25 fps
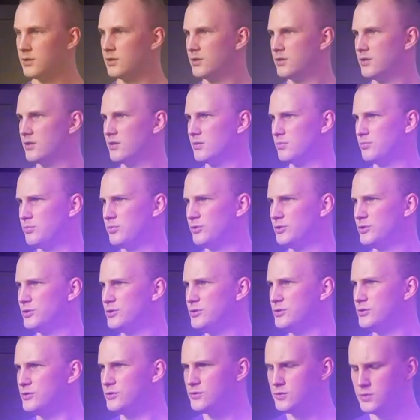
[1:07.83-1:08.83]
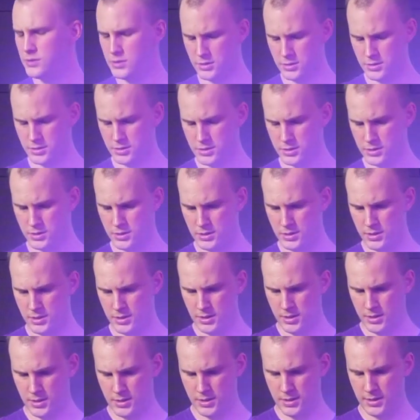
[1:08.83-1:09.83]
The blue,
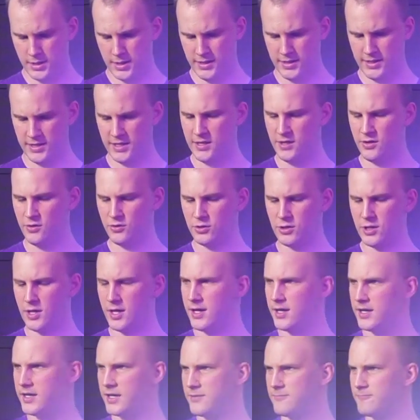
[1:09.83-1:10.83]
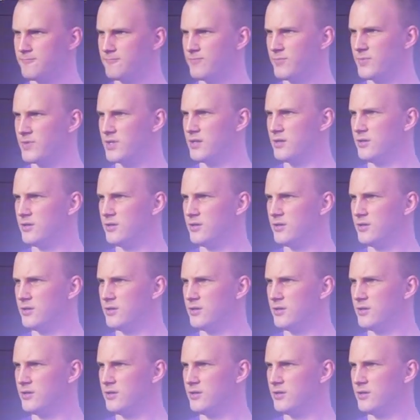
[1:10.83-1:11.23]
and then the lime.